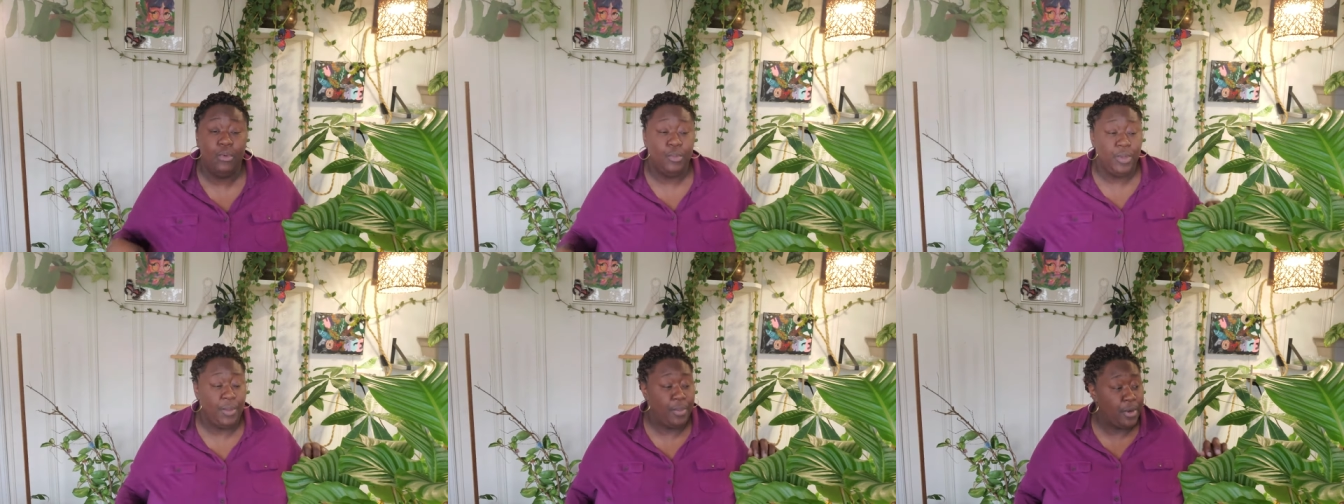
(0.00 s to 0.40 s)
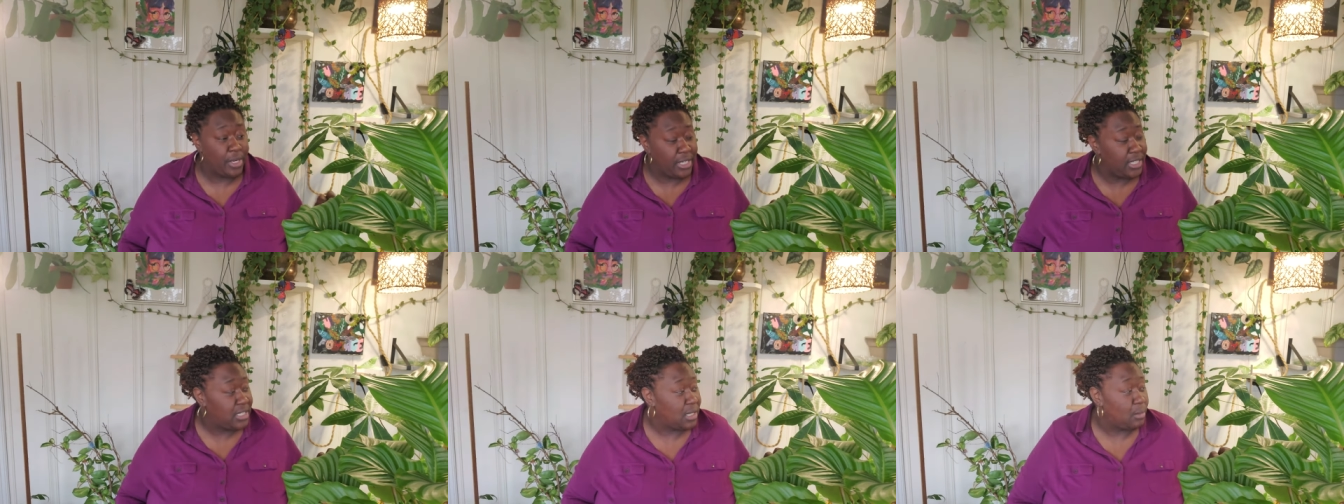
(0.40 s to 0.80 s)
will be
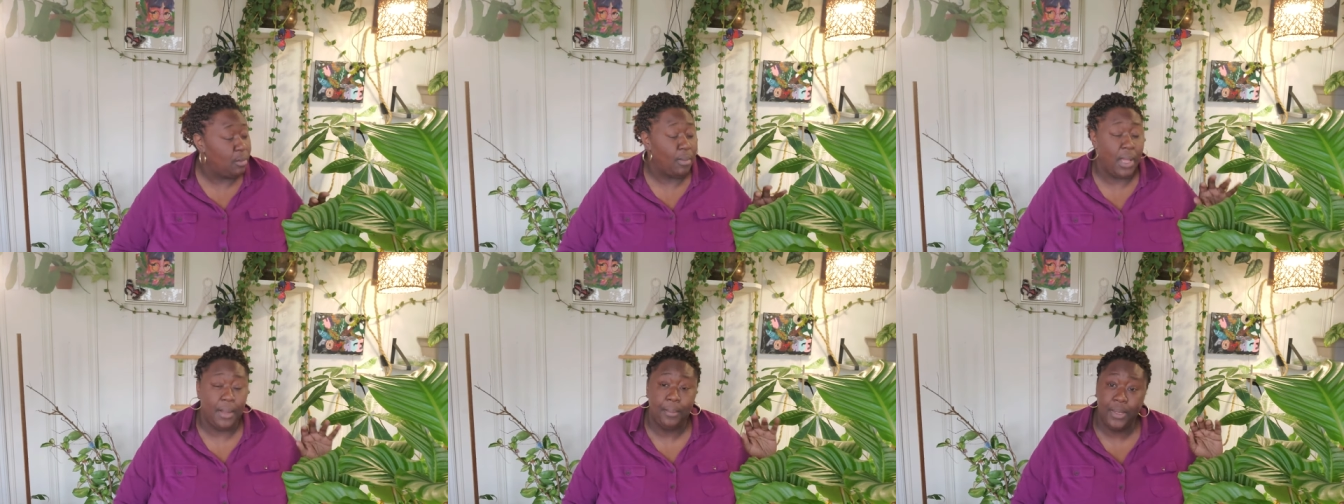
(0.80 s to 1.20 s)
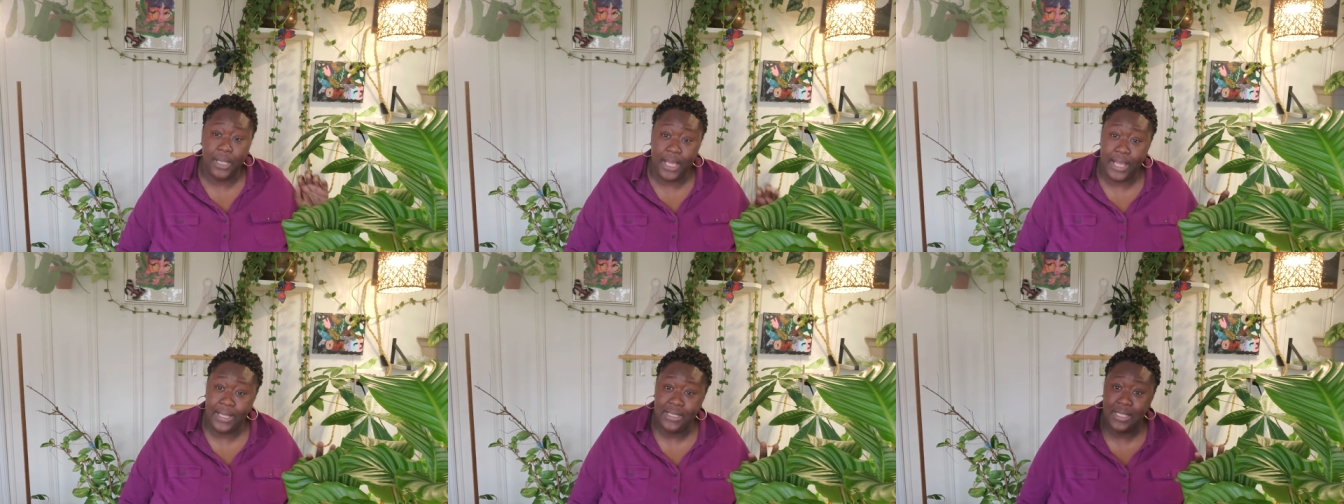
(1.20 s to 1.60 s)
putting some of my
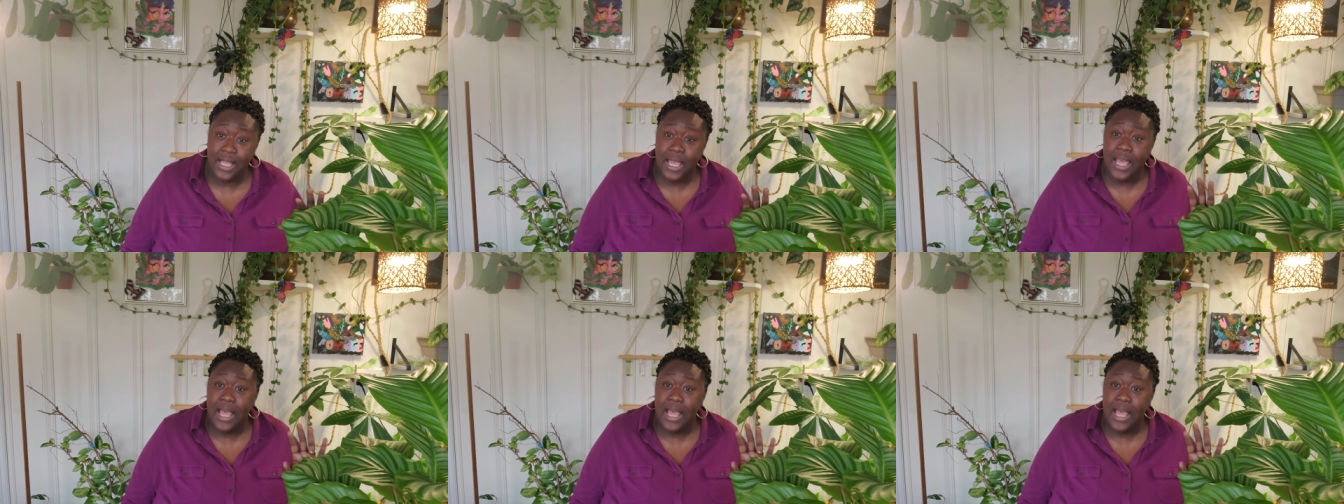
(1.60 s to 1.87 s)
plants